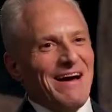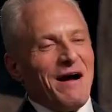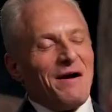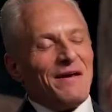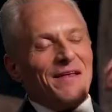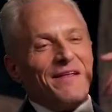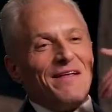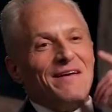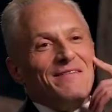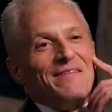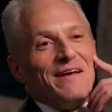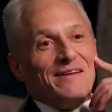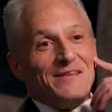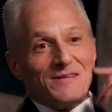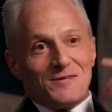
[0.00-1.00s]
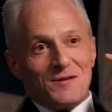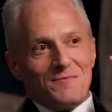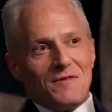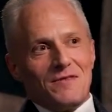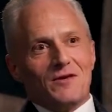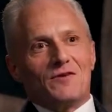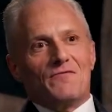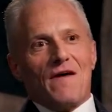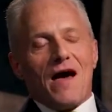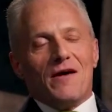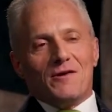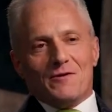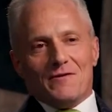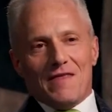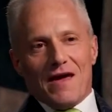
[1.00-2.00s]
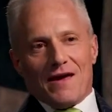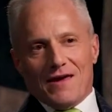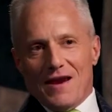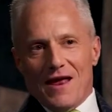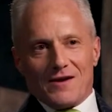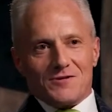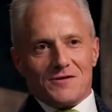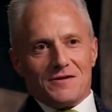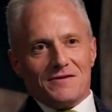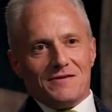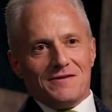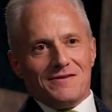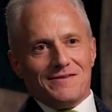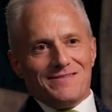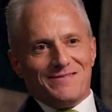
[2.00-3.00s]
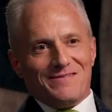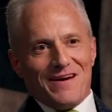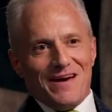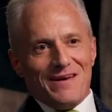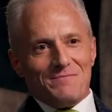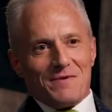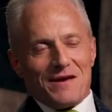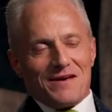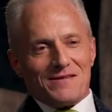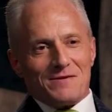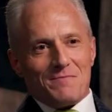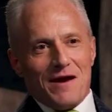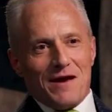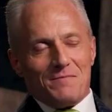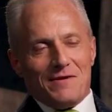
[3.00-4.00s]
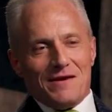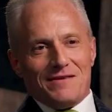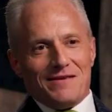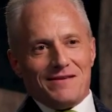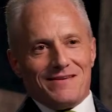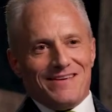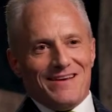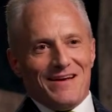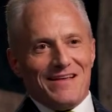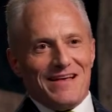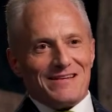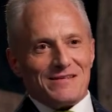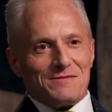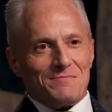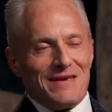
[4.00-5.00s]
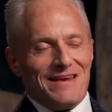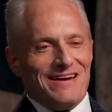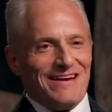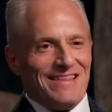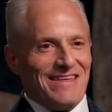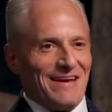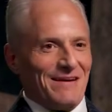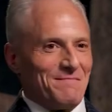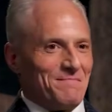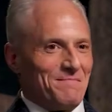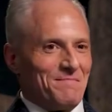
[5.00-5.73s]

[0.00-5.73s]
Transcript: uh, you know, that, that's assuming that there's value in that connection. I agree. Right, yeah, because yeah. it might mean that you know that doesn't mean anything